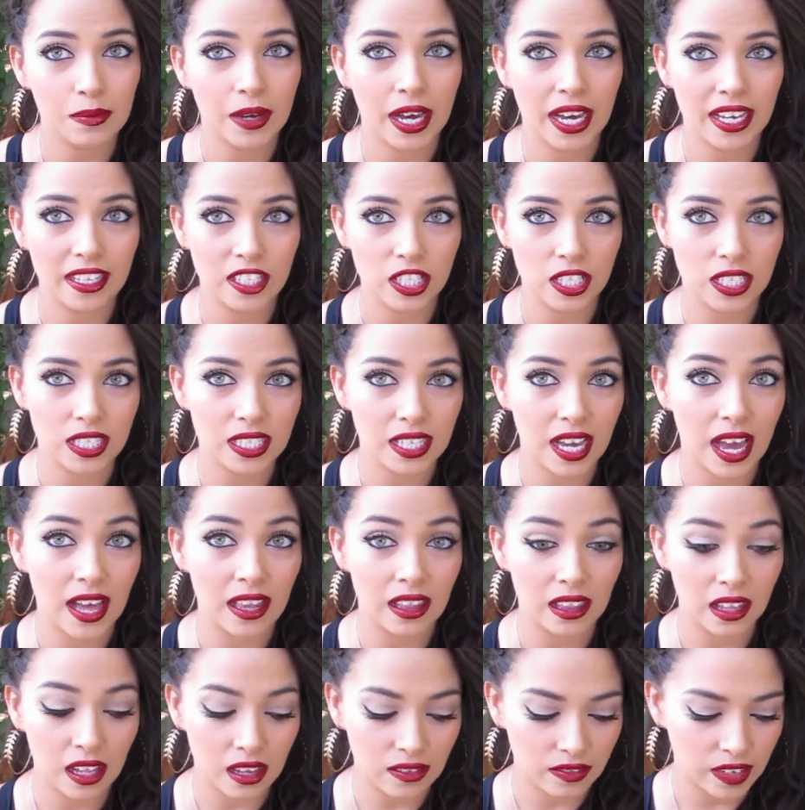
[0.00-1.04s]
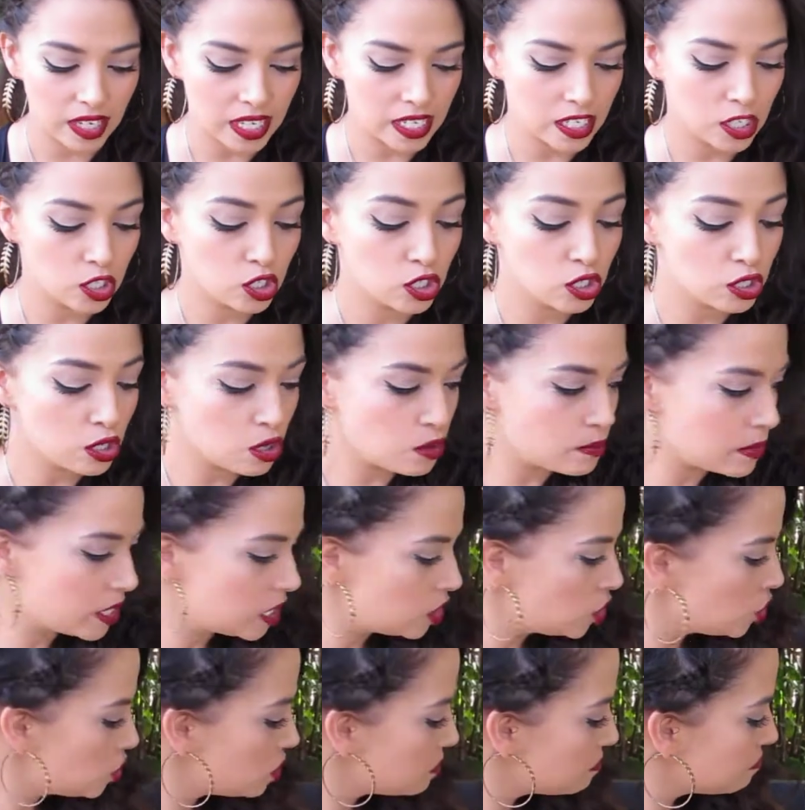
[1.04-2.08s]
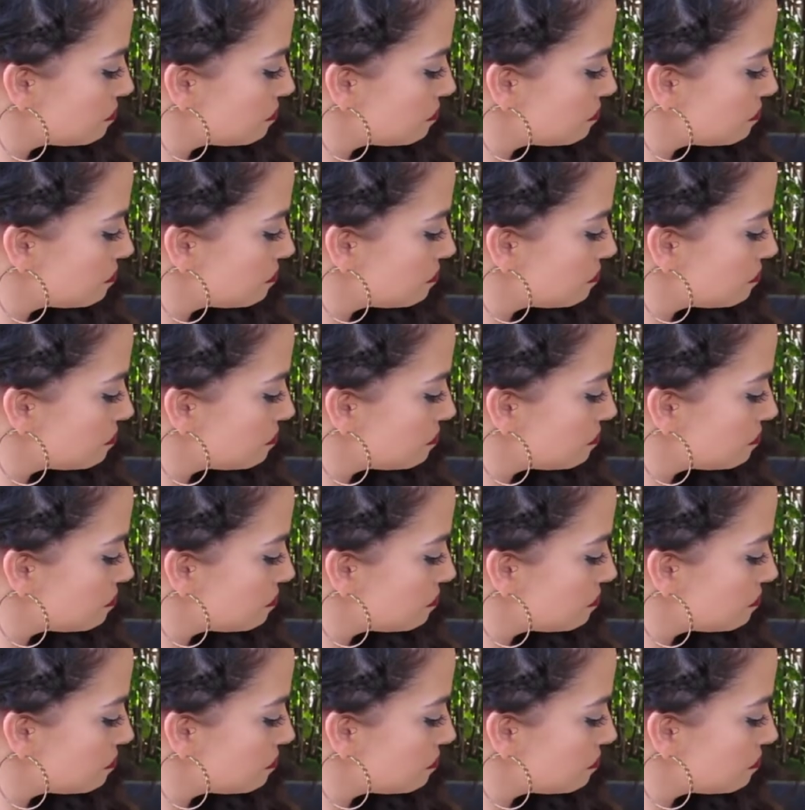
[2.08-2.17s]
I love it so much.